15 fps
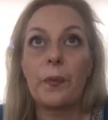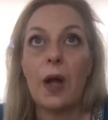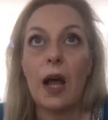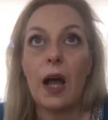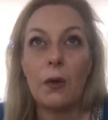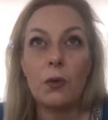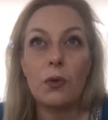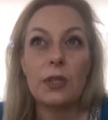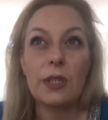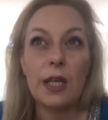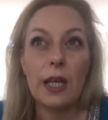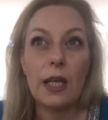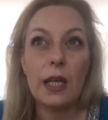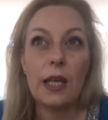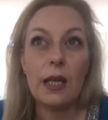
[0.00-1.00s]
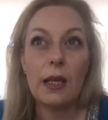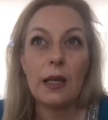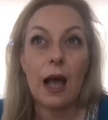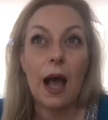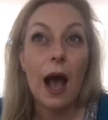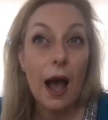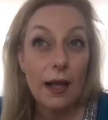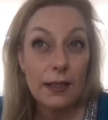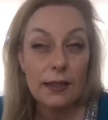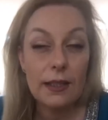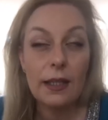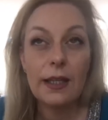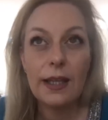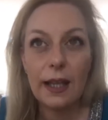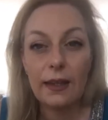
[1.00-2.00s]
I would say, as
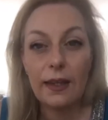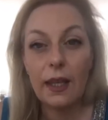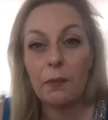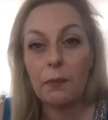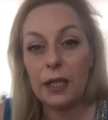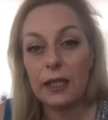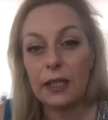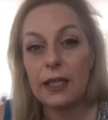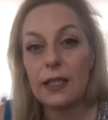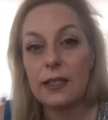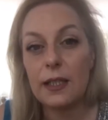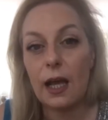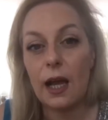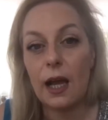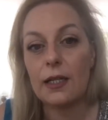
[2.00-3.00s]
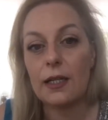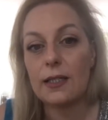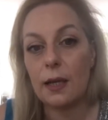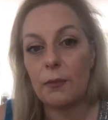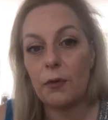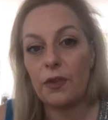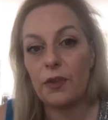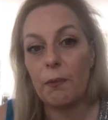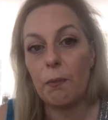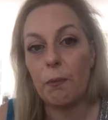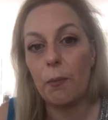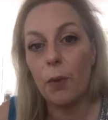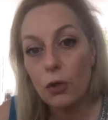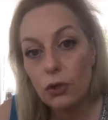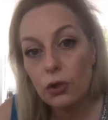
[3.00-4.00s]
healthcare buildings are some of the
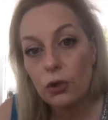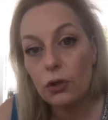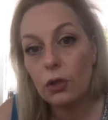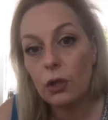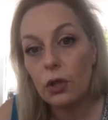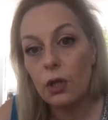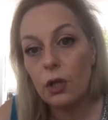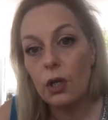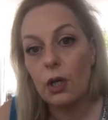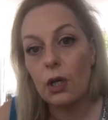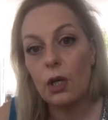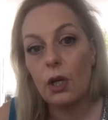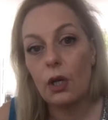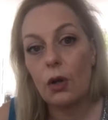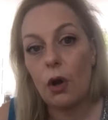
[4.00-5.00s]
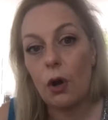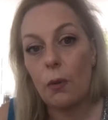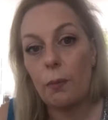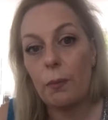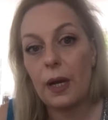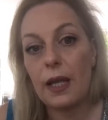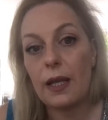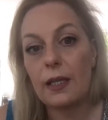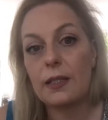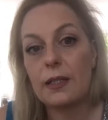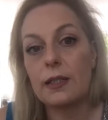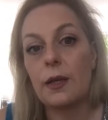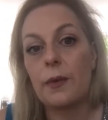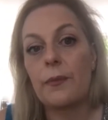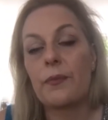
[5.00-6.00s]
most complex
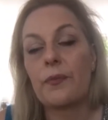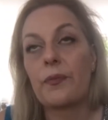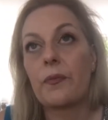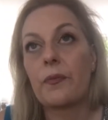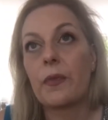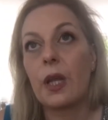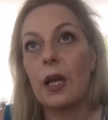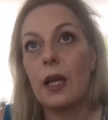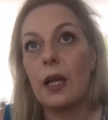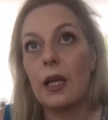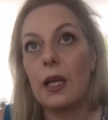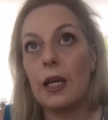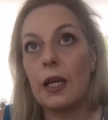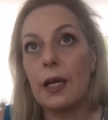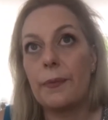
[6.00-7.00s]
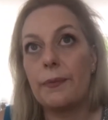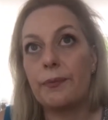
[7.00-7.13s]
uh,